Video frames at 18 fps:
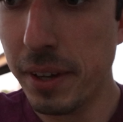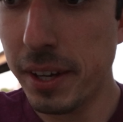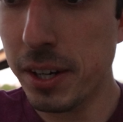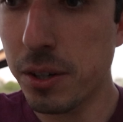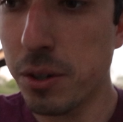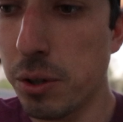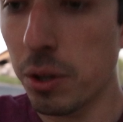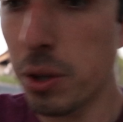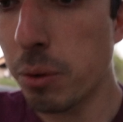
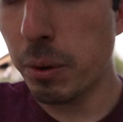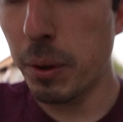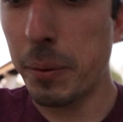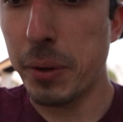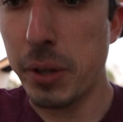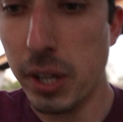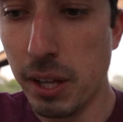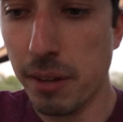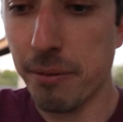vehicle, the one
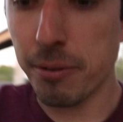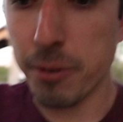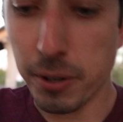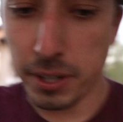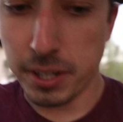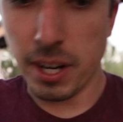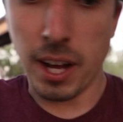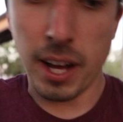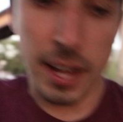we're looking
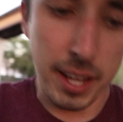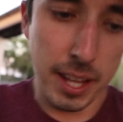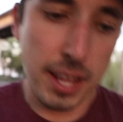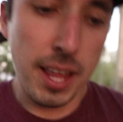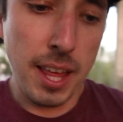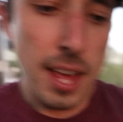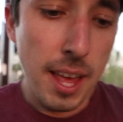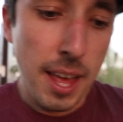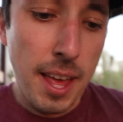for or not.
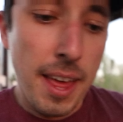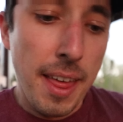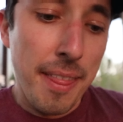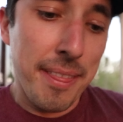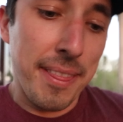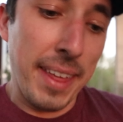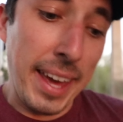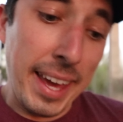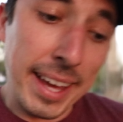
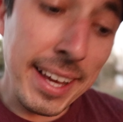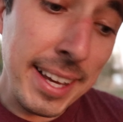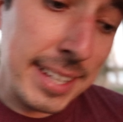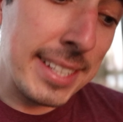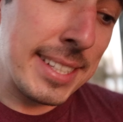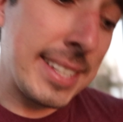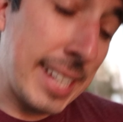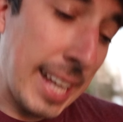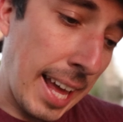They
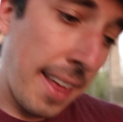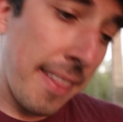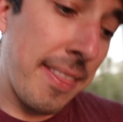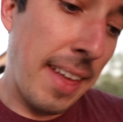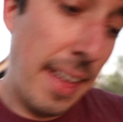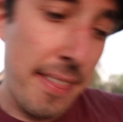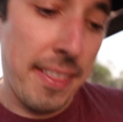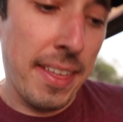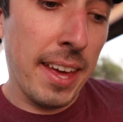
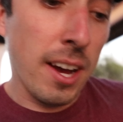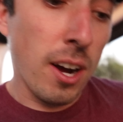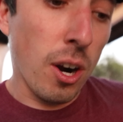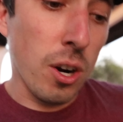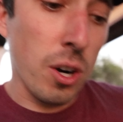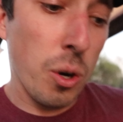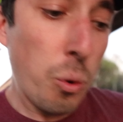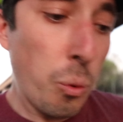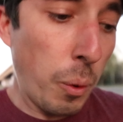said that they
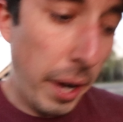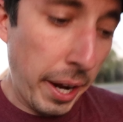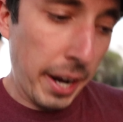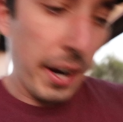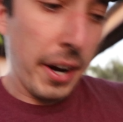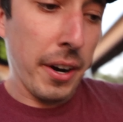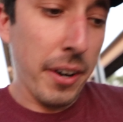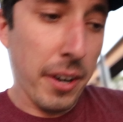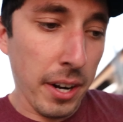are
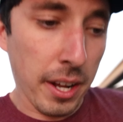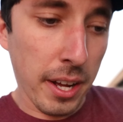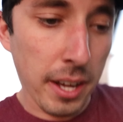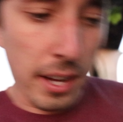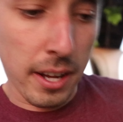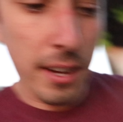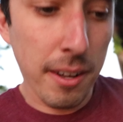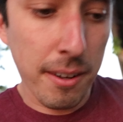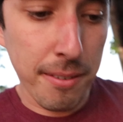aware
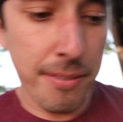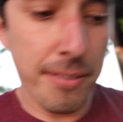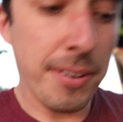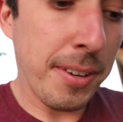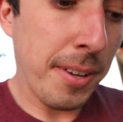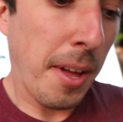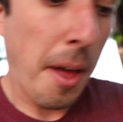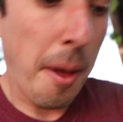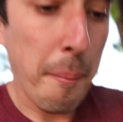of
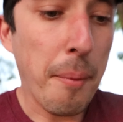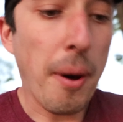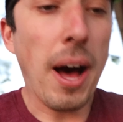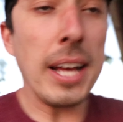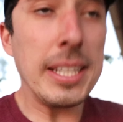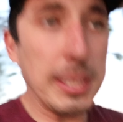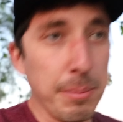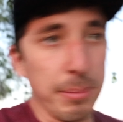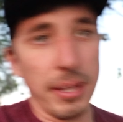
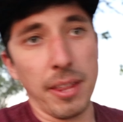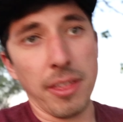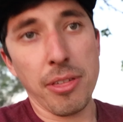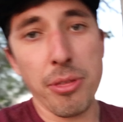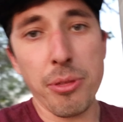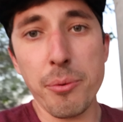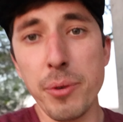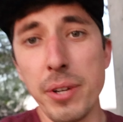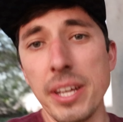possibly
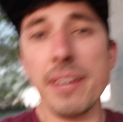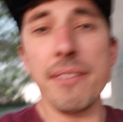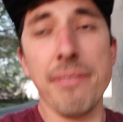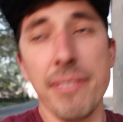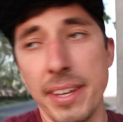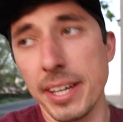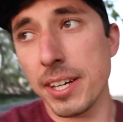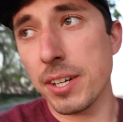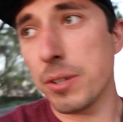three
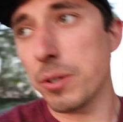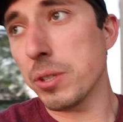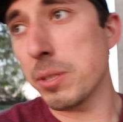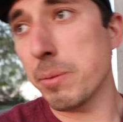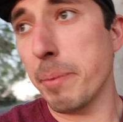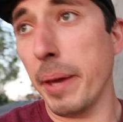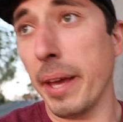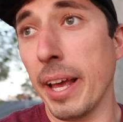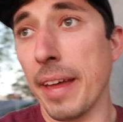
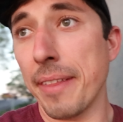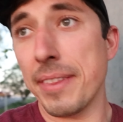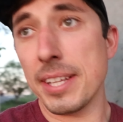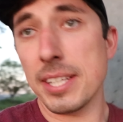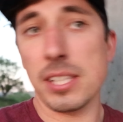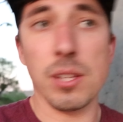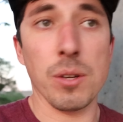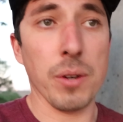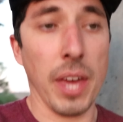vehicles being at
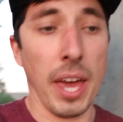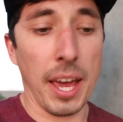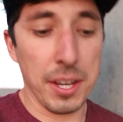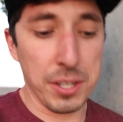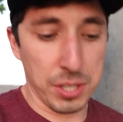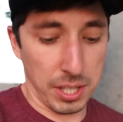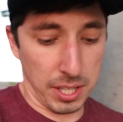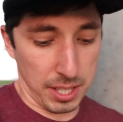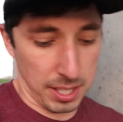this
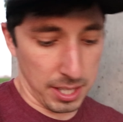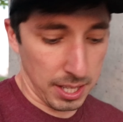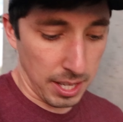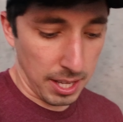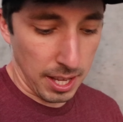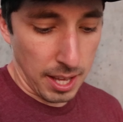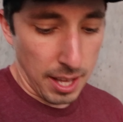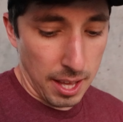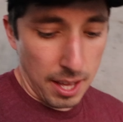location,
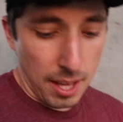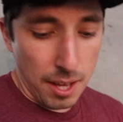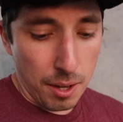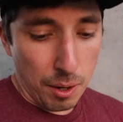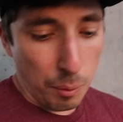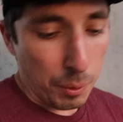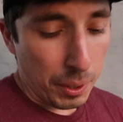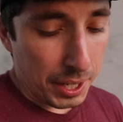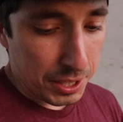
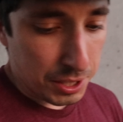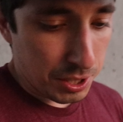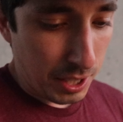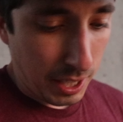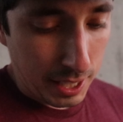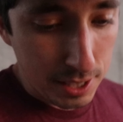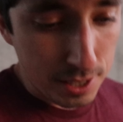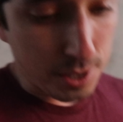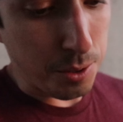which
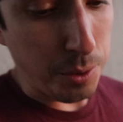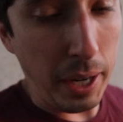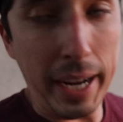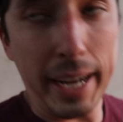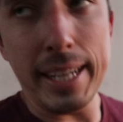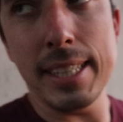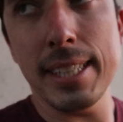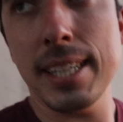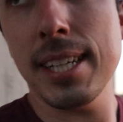is
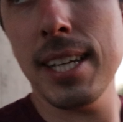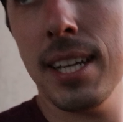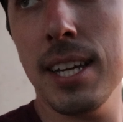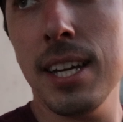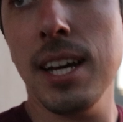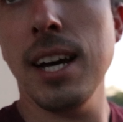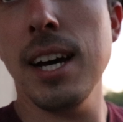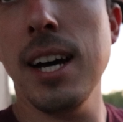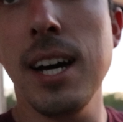great,
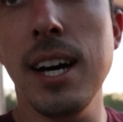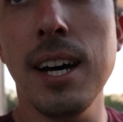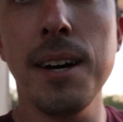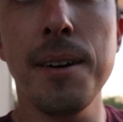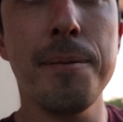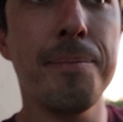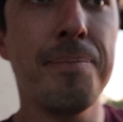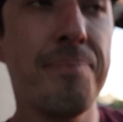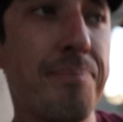
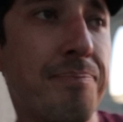um,